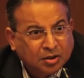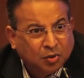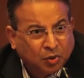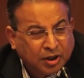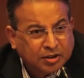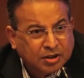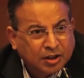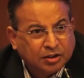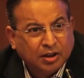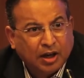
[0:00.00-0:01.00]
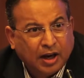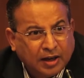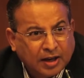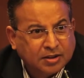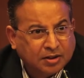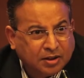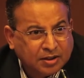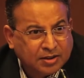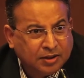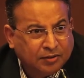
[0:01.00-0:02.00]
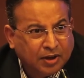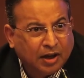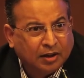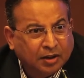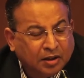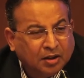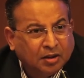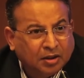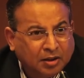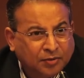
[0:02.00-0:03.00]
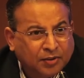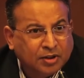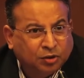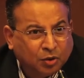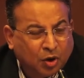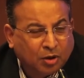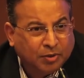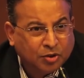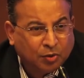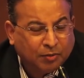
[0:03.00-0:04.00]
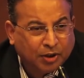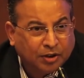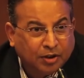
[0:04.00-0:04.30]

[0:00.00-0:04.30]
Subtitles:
loading station and as received, and the difference should not be so much.